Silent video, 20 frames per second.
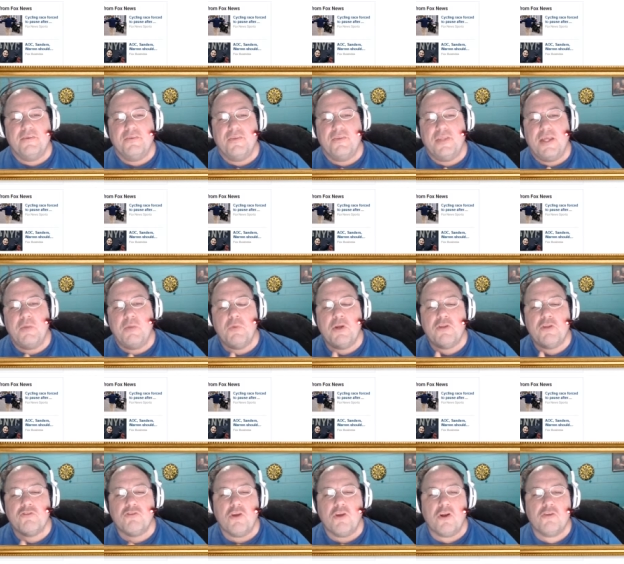they want
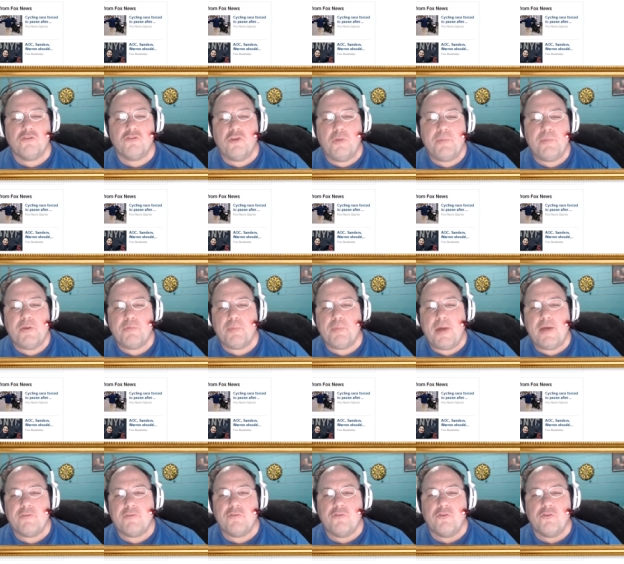to charge an obese
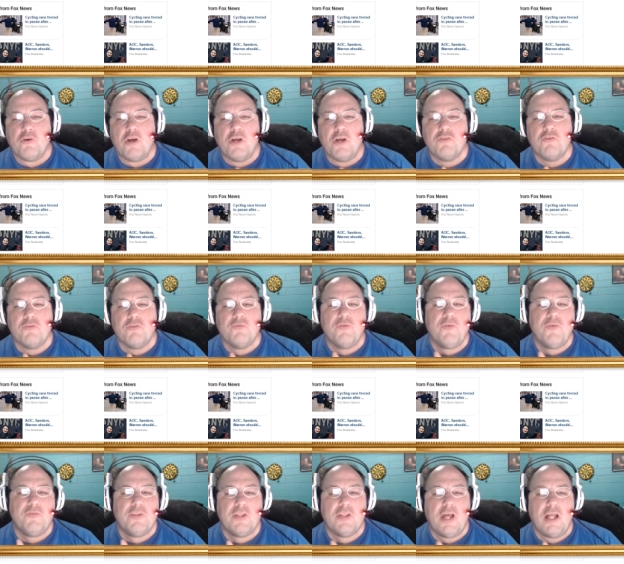passenger
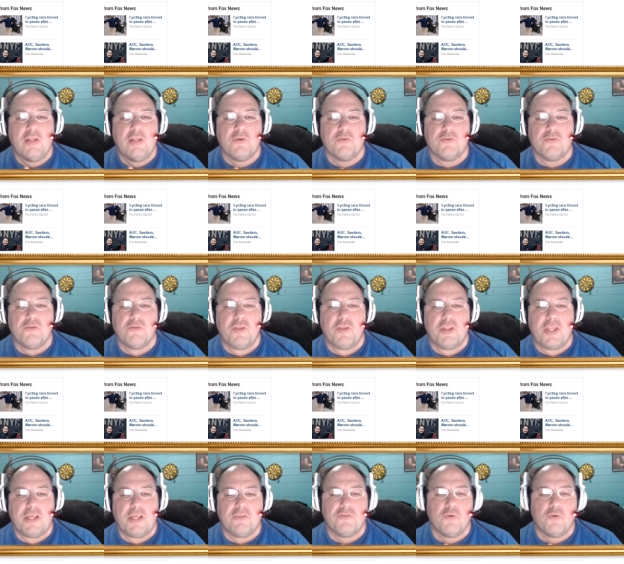$150 to sit
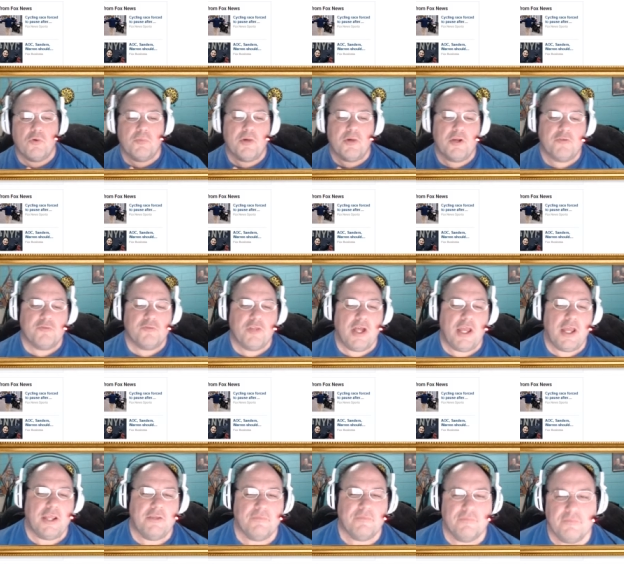next to him on a
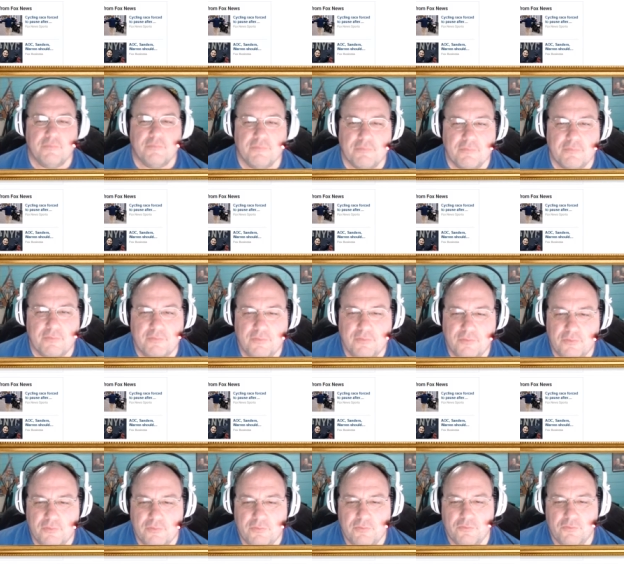flight.
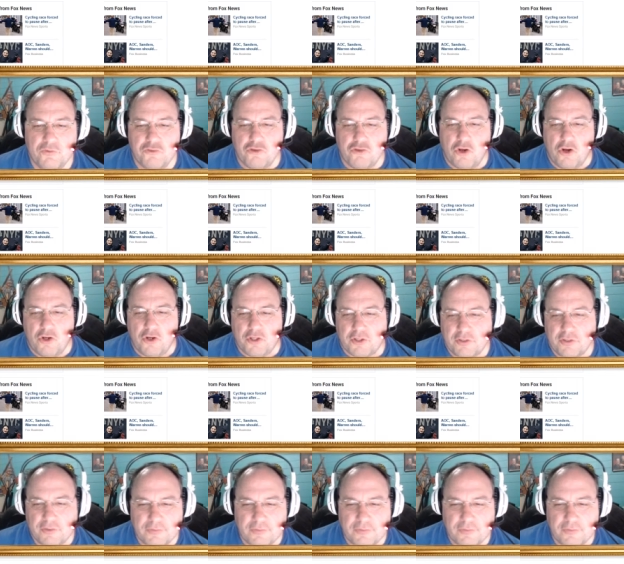Jerk.